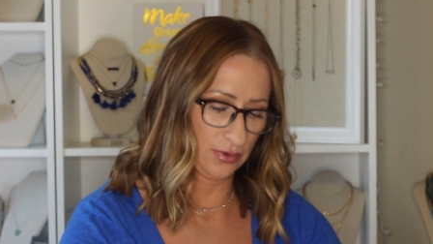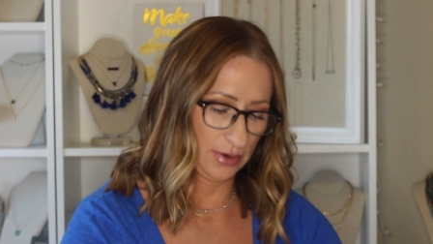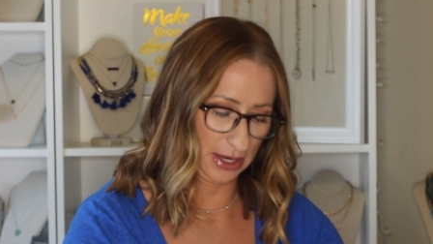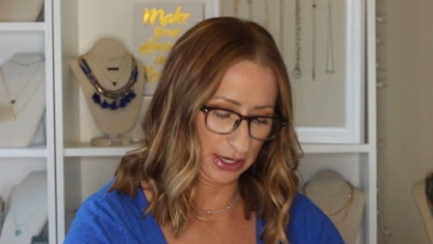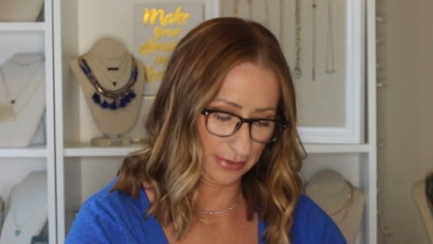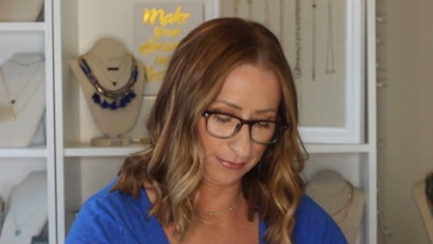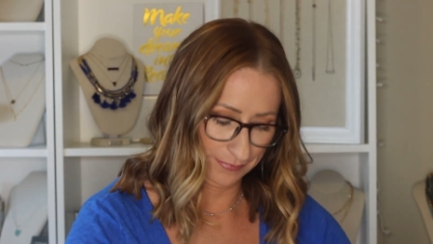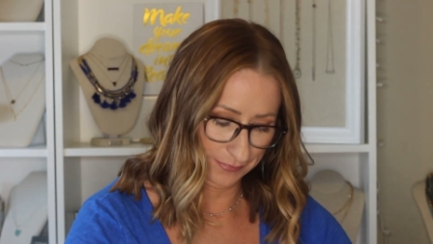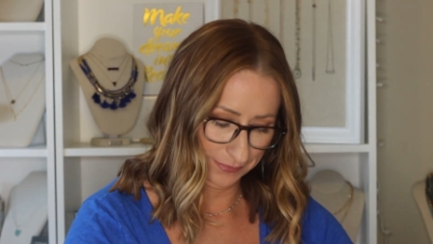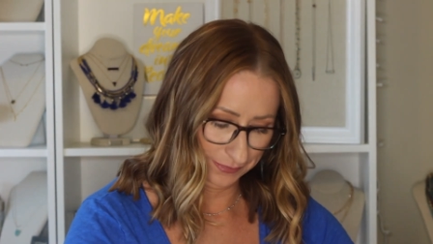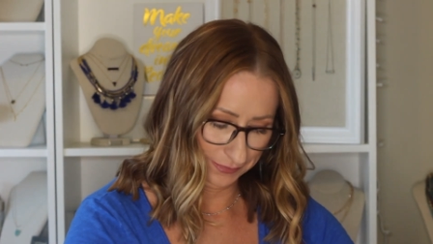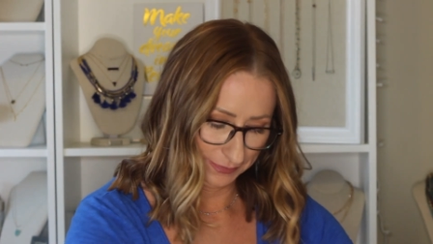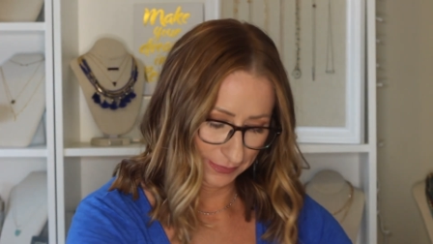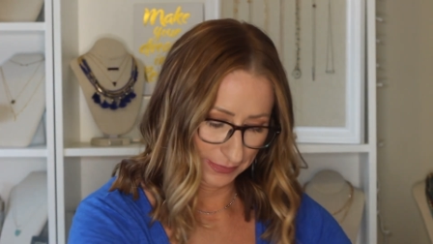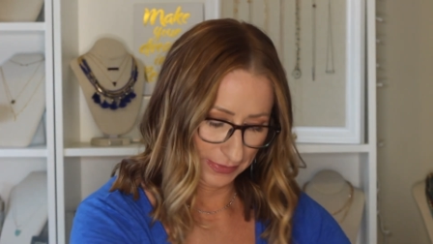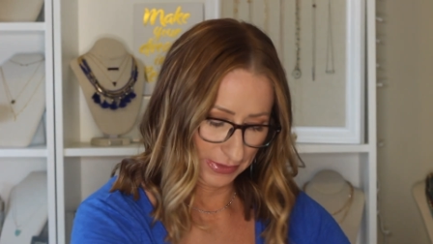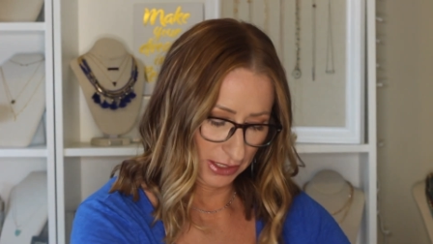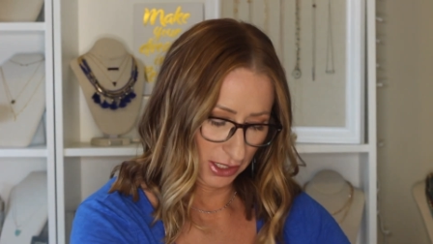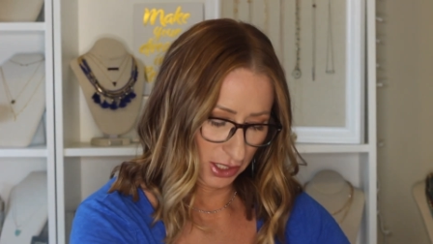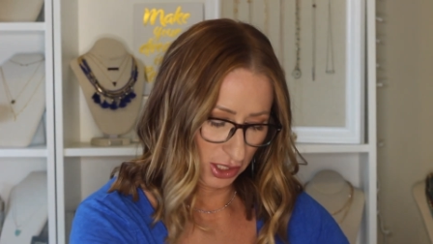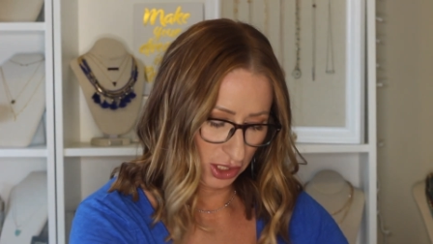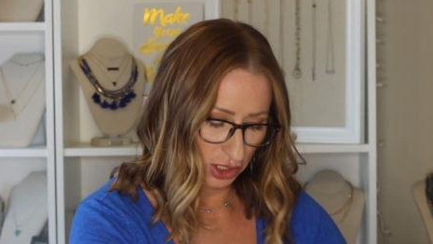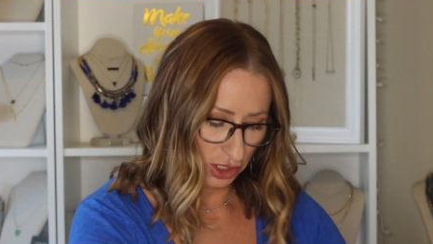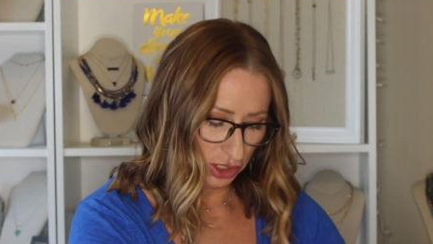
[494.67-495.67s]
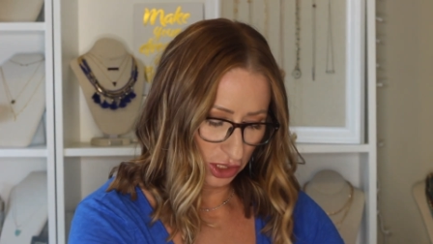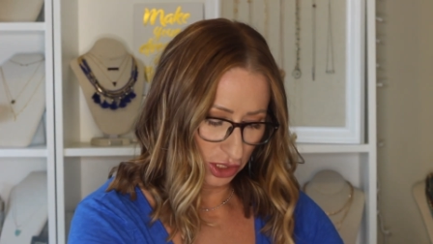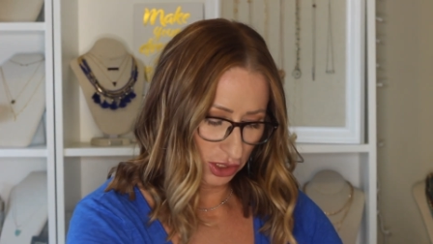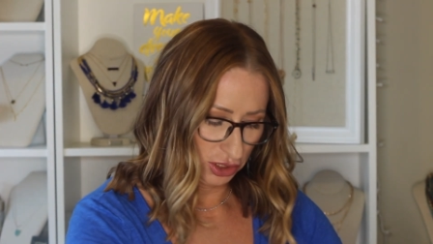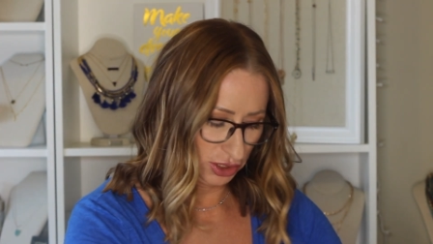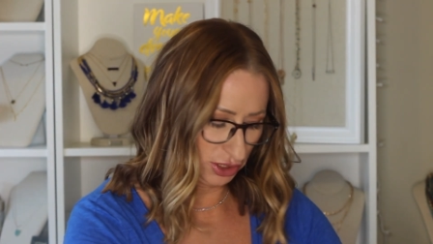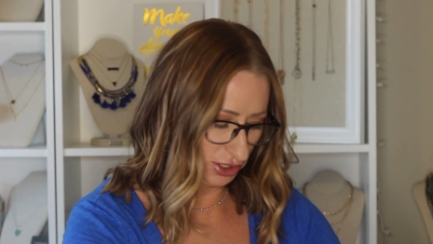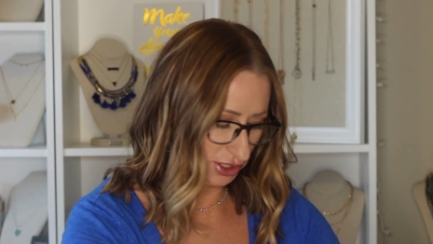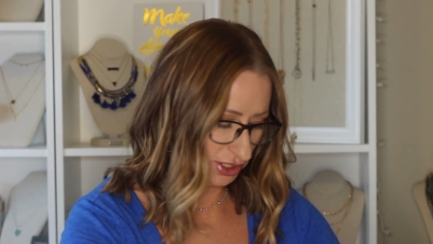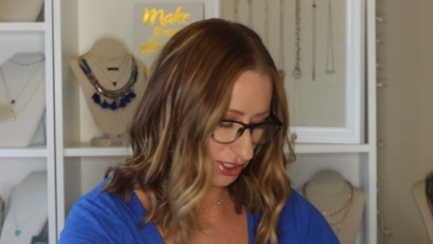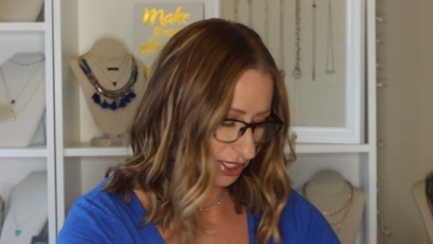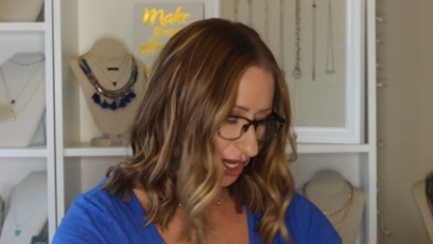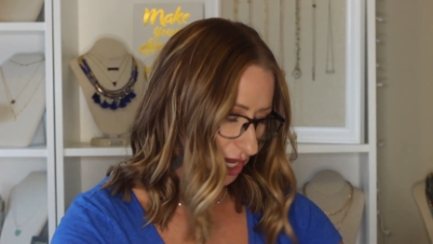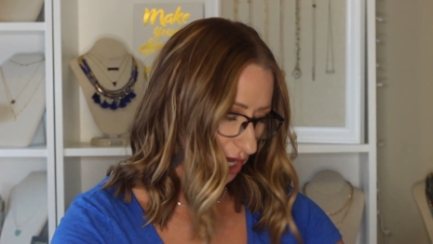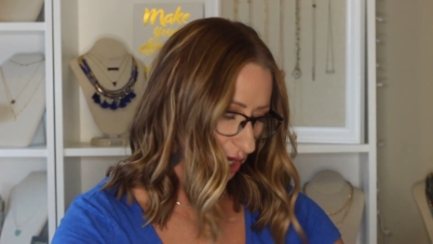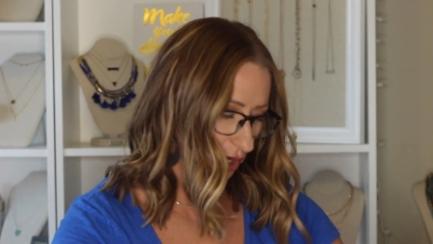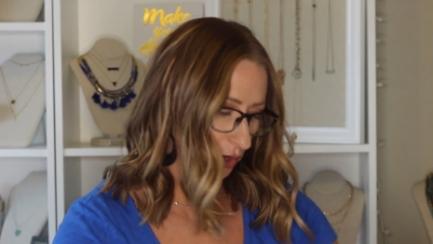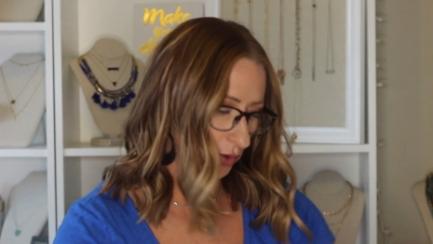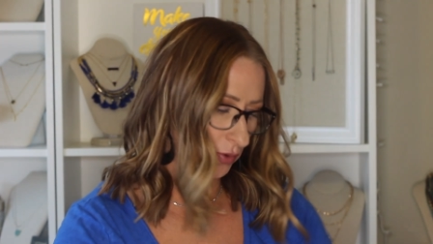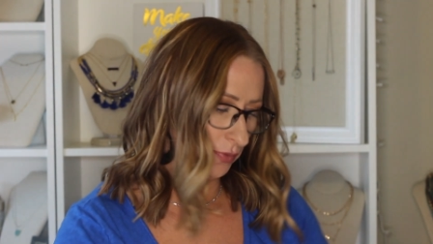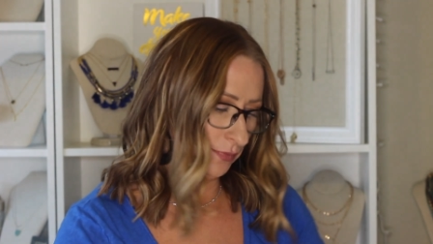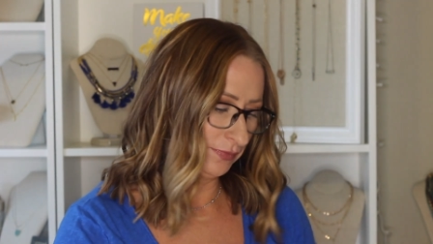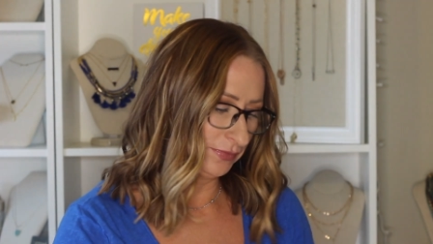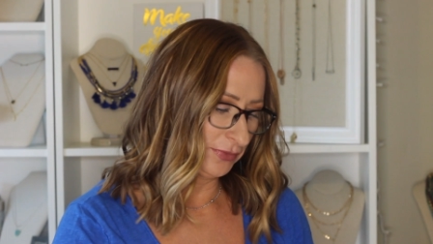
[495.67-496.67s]
quick.
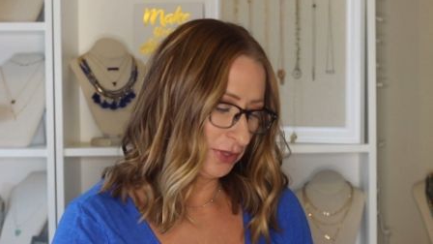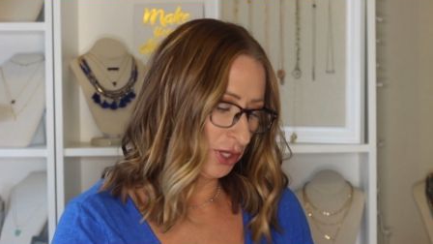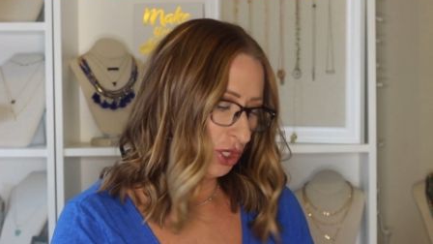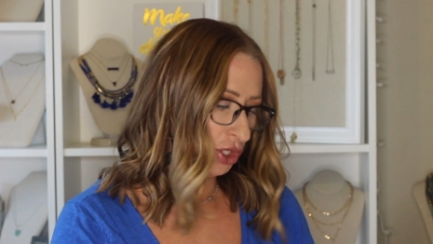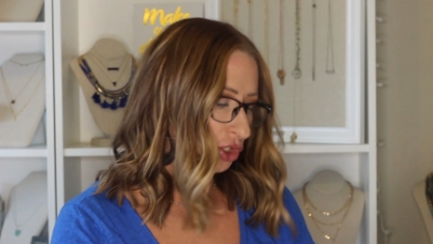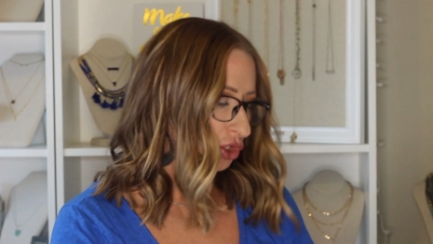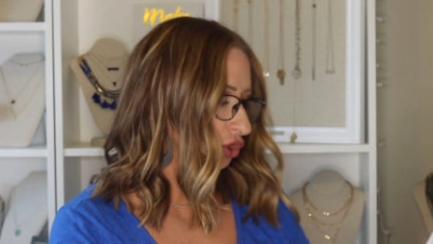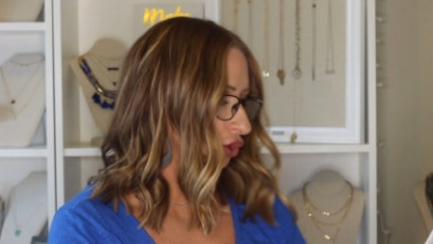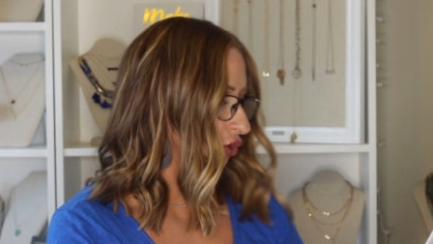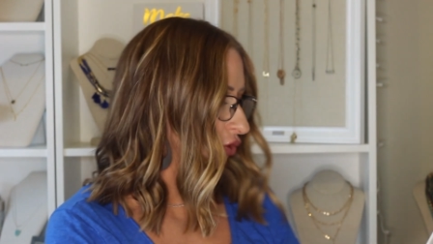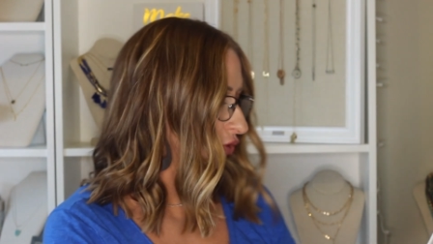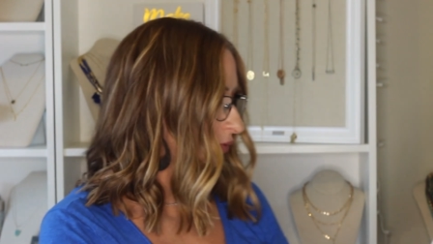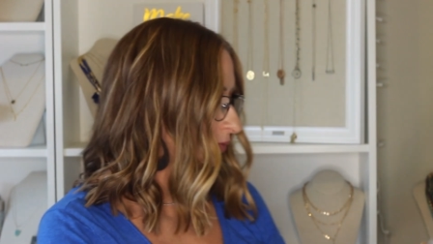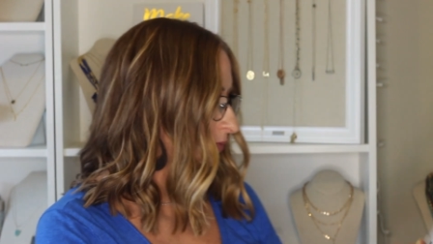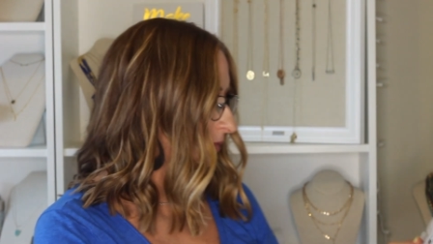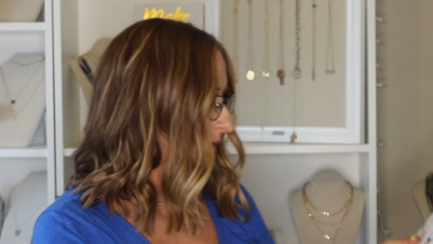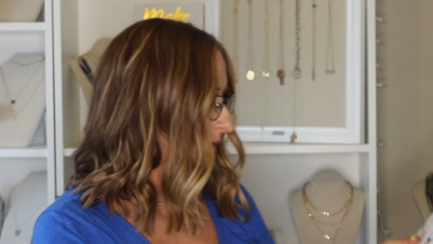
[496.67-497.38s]
So you